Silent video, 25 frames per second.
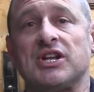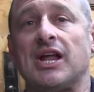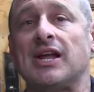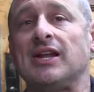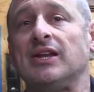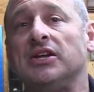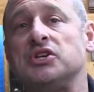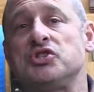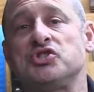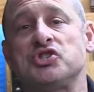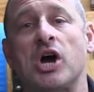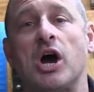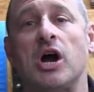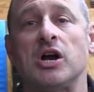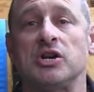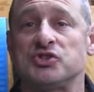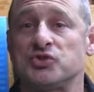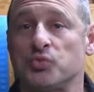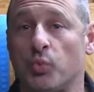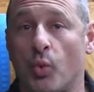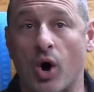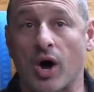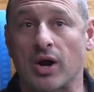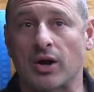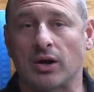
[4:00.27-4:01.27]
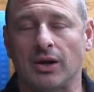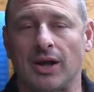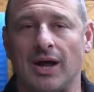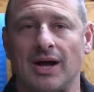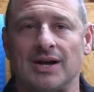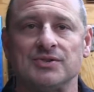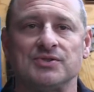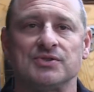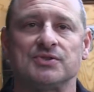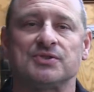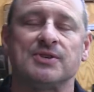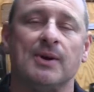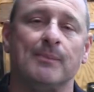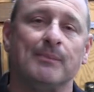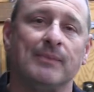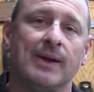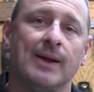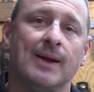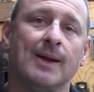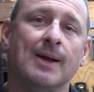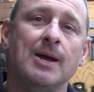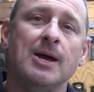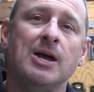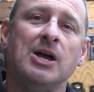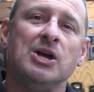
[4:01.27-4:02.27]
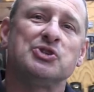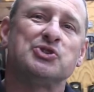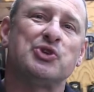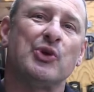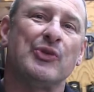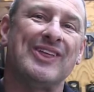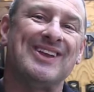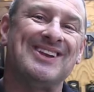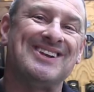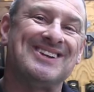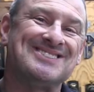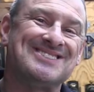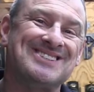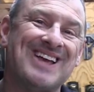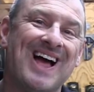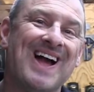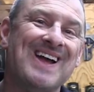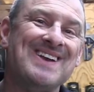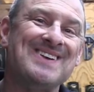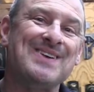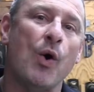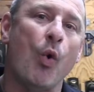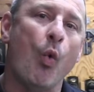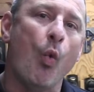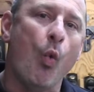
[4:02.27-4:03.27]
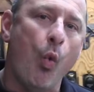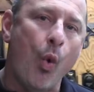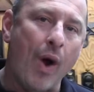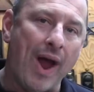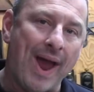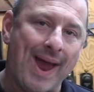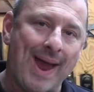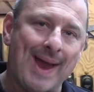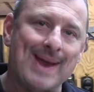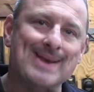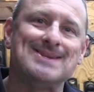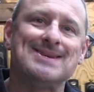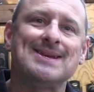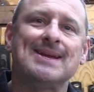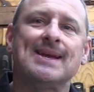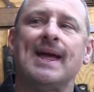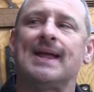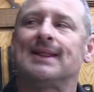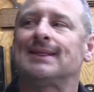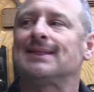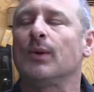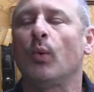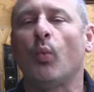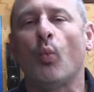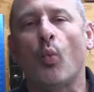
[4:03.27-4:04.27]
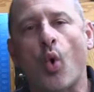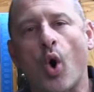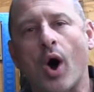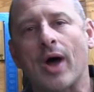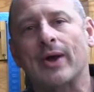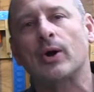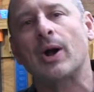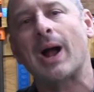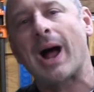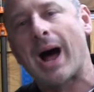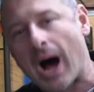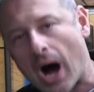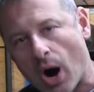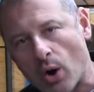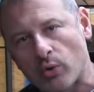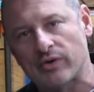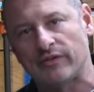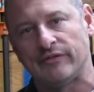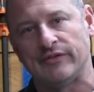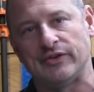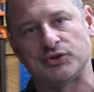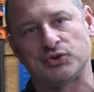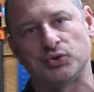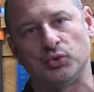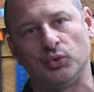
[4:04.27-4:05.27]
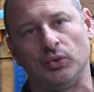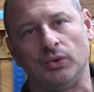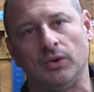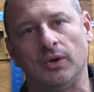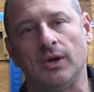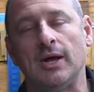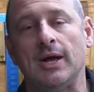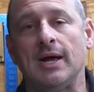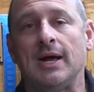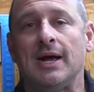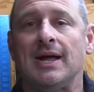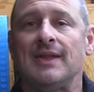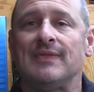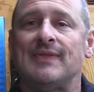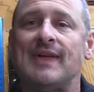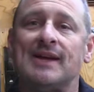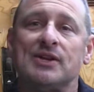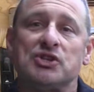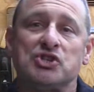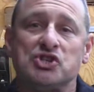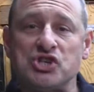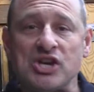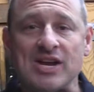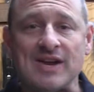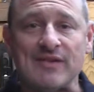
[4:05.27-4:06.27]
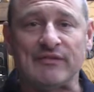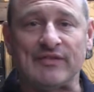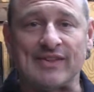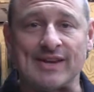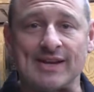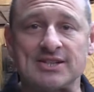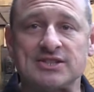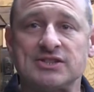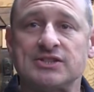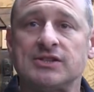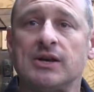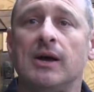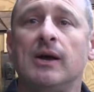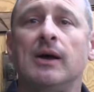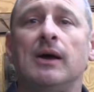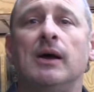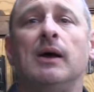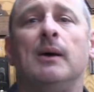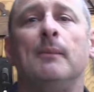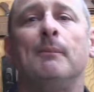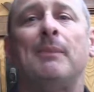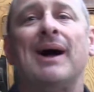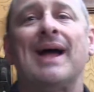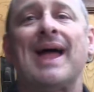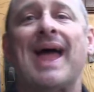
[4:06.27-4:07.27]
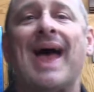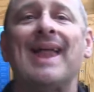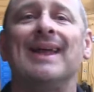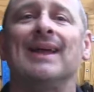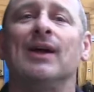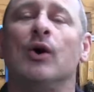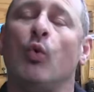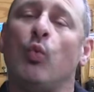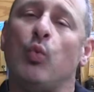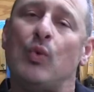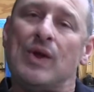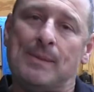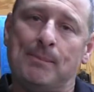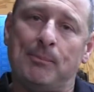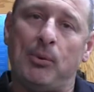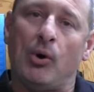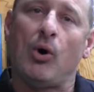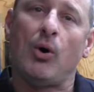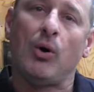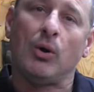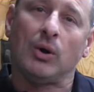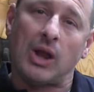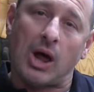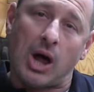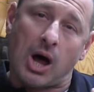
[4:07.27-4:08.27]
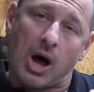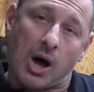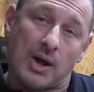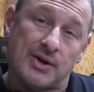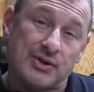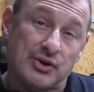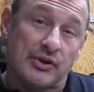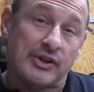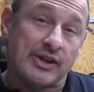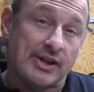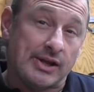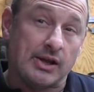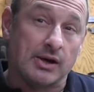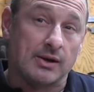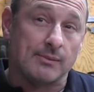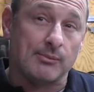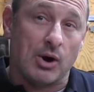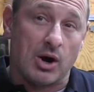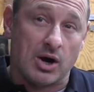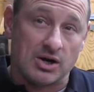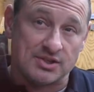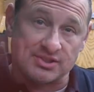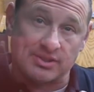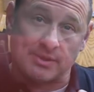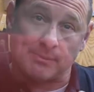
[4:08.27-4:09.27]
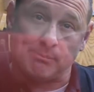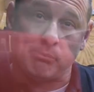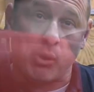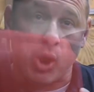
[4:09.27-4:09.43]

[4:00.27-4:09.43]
slightly charged water lines or something. So they designed a way to get the water out of the tool. They achieved this by adding a weep hole under the gearbox at the